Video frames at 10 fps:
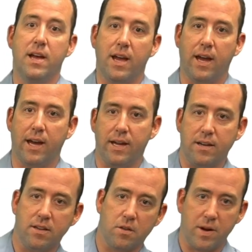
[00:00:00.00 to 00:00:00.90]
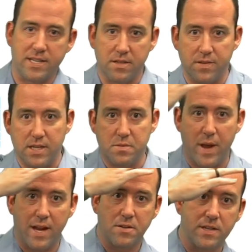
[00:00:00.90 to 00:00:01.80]
and the rest of these
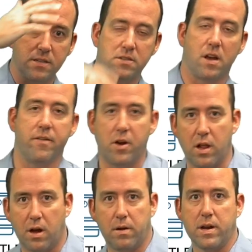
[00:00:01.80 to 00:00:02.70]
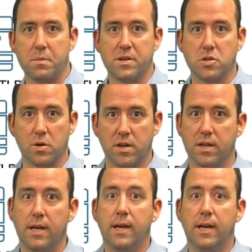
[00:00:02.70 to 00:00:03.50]
MAC addresses have all already been shortened.